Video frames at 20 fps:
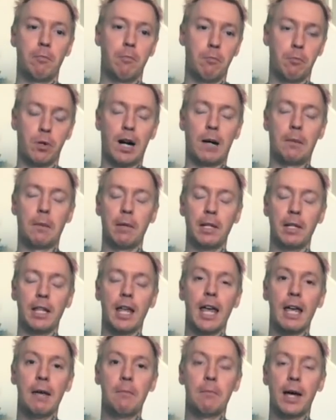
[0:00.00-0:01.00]
probably the
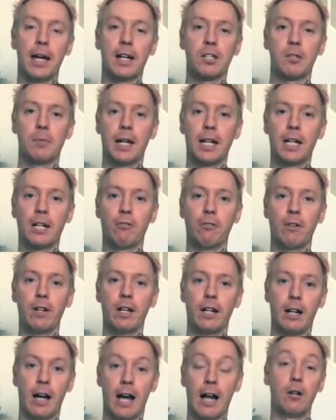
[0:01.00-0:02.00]
apex of my
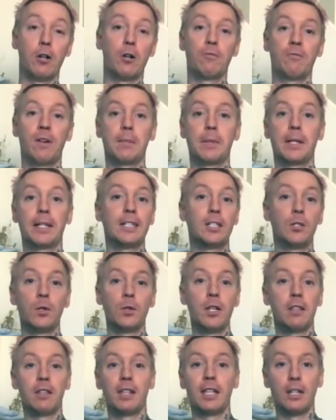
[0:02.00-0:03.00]
career. I don't know if I'm going to do
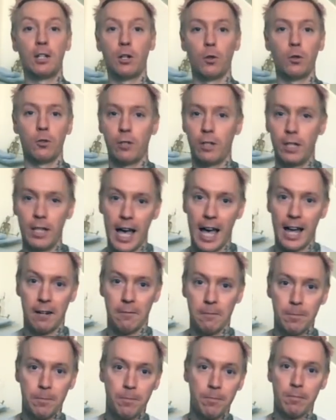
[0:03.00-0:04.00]
anything cooler than that.
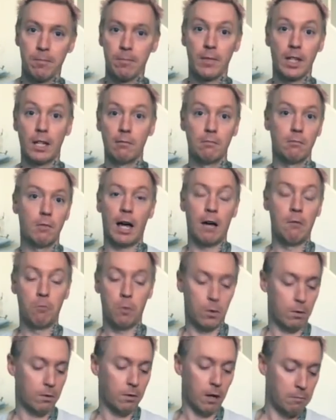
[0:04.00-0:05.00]
I,
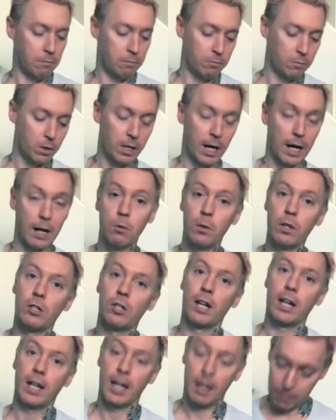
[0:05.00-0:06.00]
I, kind of wish
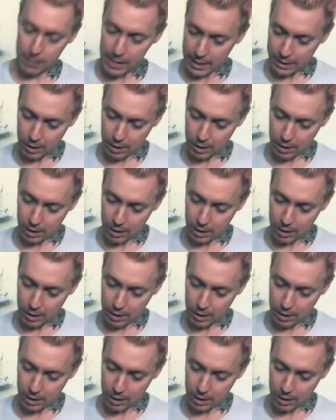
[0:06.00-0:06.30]
I kept that